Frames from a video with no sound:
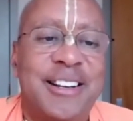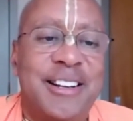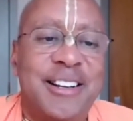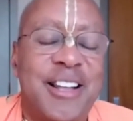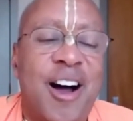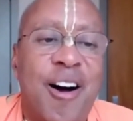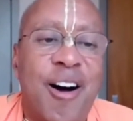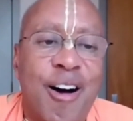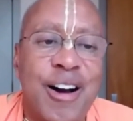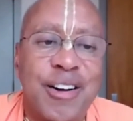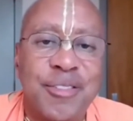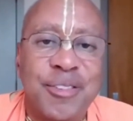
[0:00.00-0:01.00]
The
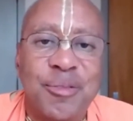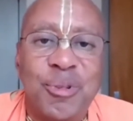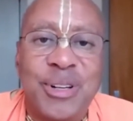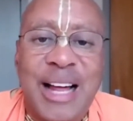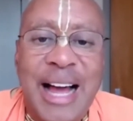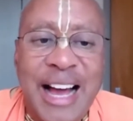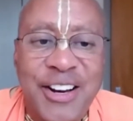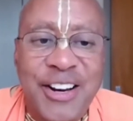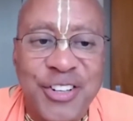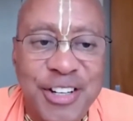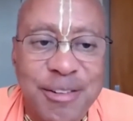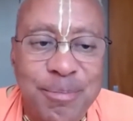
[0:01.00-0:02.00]
heart will
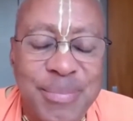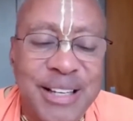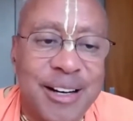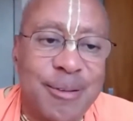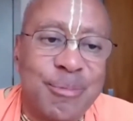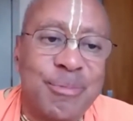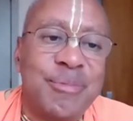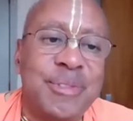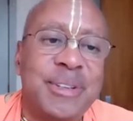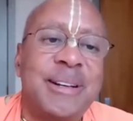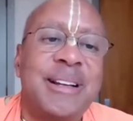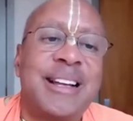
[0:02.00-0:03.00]
actually become
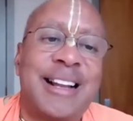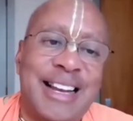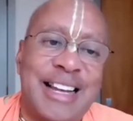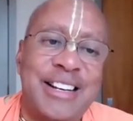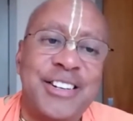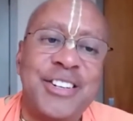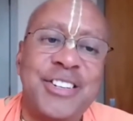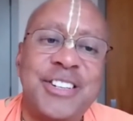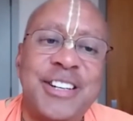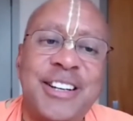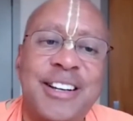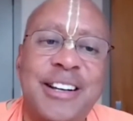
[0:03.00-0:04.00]
cleansed,
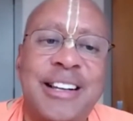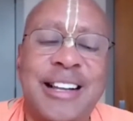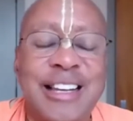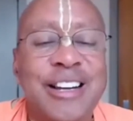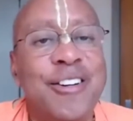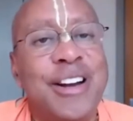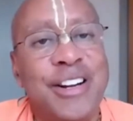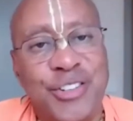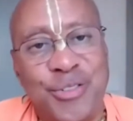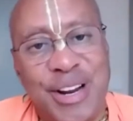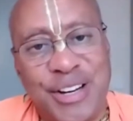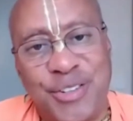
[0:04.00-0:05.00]
cleared, and
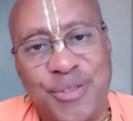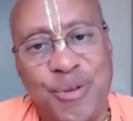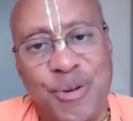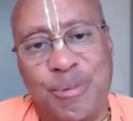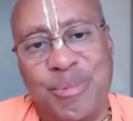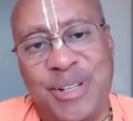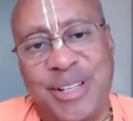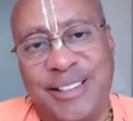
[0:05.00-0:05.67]
transformed.